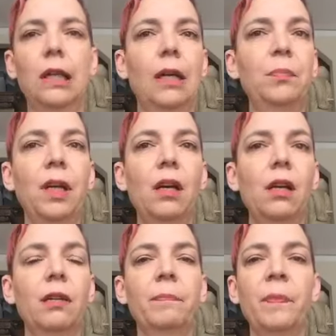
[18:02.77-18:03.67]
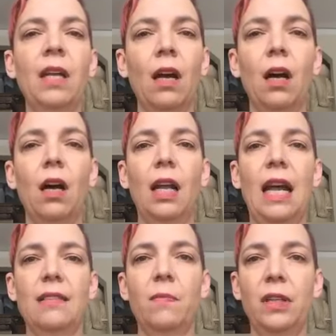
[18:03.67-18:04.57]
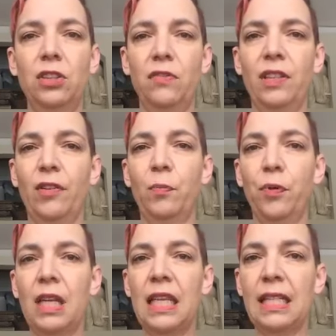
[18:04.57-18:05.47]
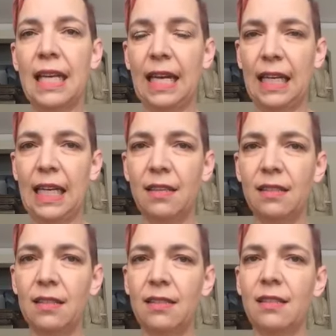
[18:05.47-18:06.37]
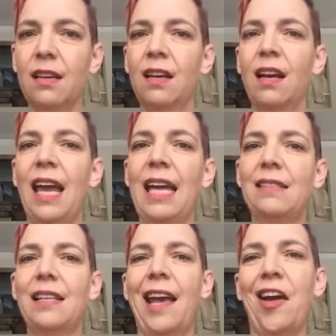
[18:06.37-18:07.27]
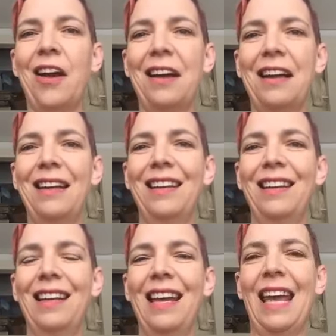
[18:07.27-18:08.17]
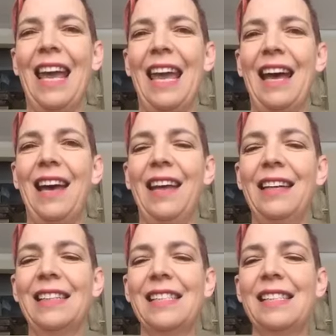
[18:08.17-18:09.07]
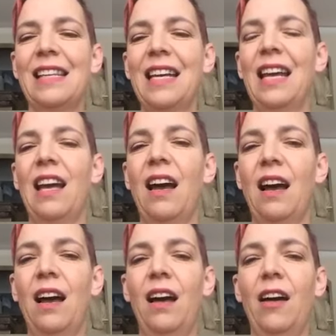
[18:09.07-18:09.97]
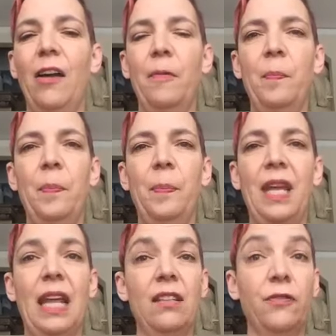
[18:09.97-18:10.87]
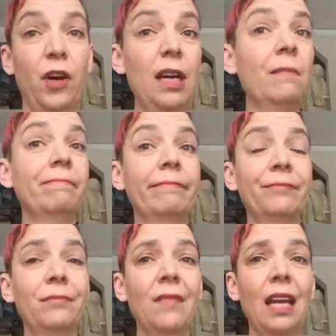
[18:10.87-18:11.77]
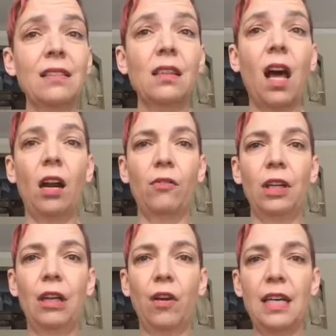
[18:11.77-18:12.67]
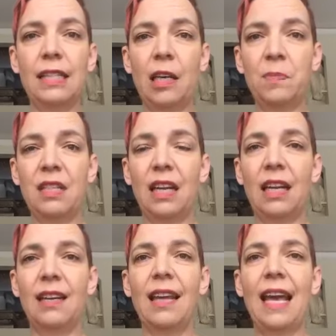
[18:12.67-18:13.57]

Unplugged. Uh, it has a bunch of different breathing techniques. Hey, Sahara. And, um, and it's free. It has a lot of really great tips in it.